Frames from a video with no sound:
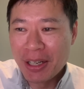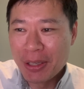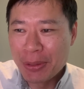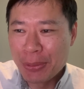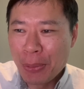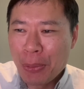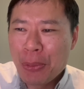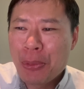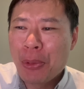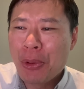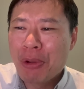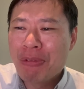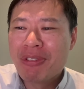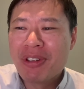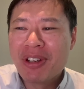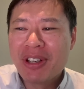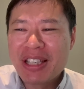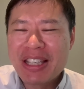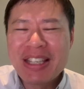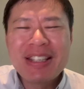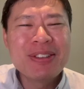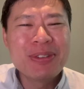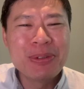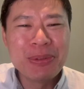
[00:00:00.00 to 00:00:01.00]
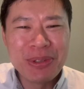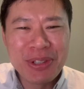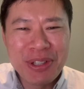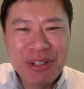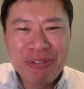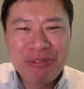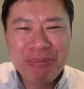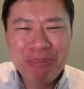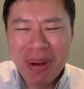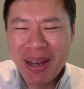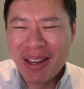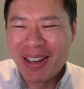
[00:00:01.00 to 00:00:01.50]
Don't go with the eat to
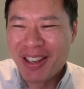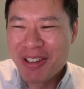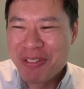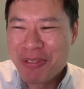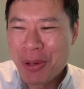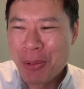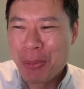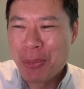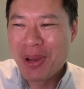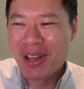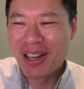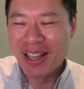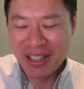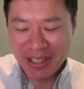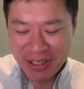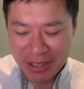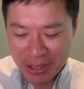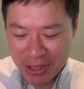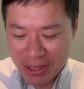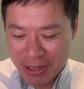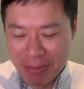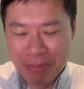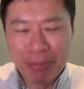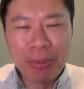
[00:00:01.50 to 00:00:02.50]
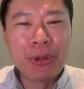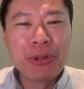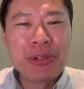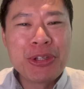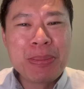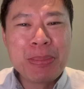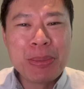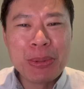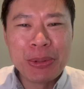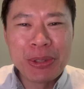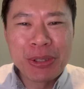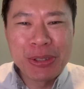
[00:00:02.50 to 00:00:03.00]
live part. If not, we are like
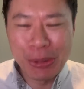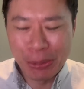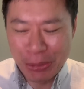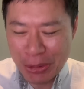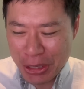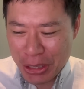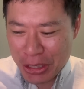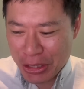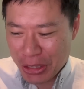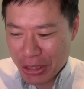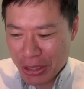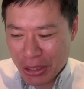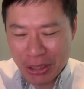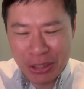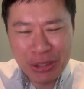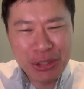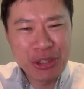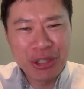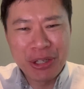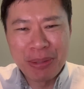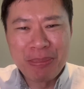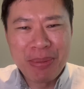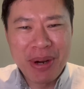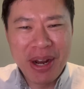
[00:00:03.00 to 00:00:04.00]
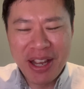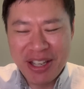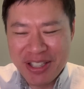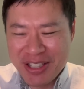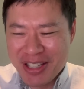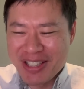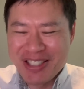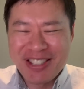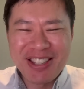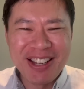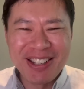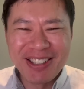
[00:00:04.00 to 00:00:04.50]
bodybuilders only eating a chicken breast
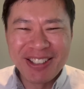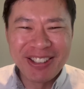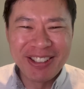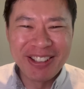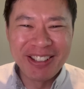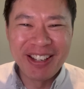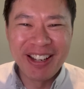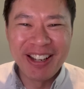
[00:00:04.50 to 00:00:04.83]
and salad.